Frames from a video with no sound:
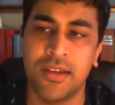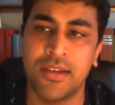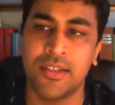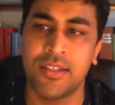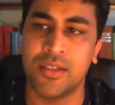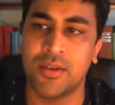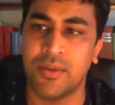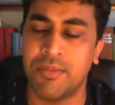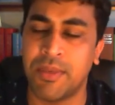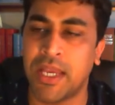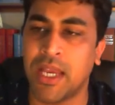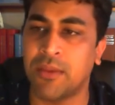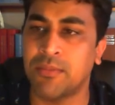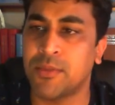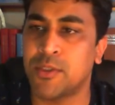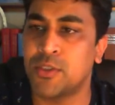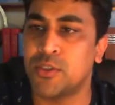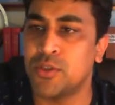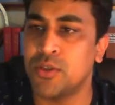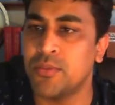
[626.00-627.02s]
So it
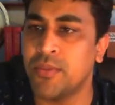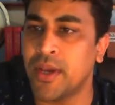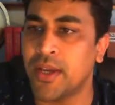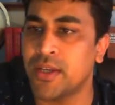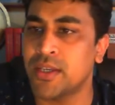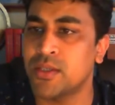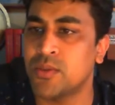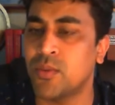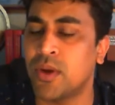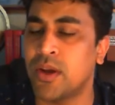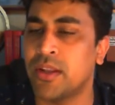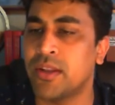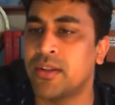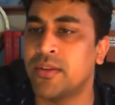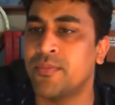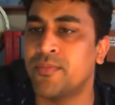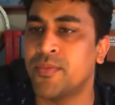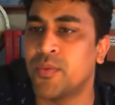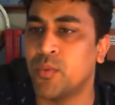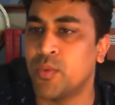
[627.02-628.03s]
becomes 2 minus
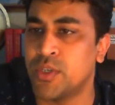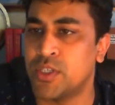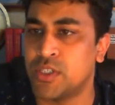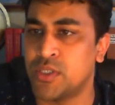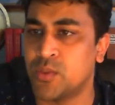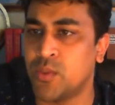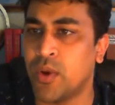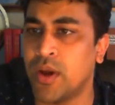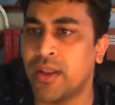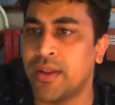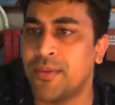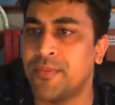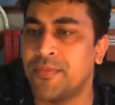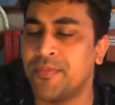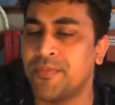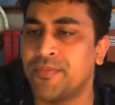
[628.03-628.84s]
1, which is 1.